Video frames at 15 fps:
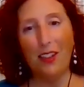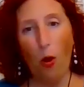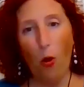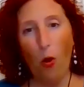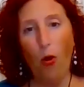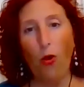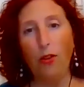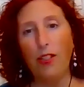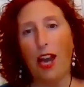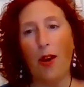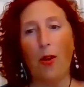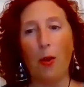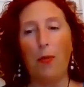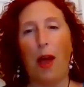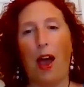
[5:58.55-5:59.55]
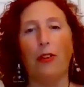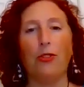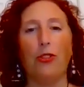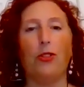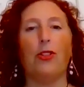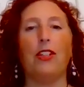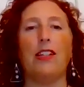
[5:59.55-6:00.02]
hold our
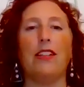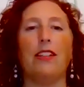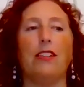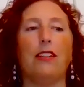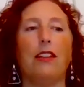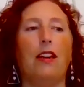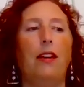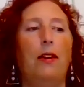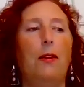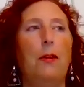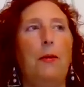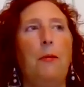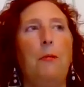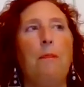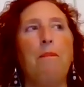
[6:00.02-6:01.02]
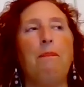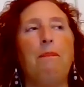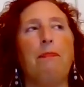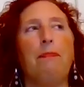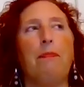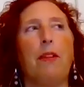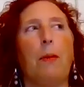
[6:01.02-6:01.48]
boundaries
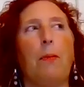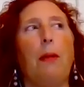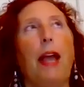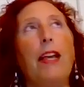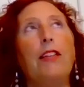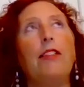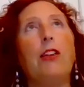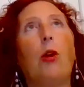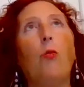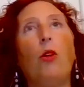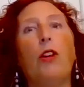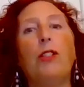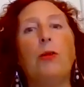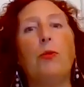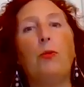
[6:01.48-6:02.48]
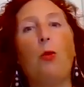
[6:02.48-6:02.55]
based on what's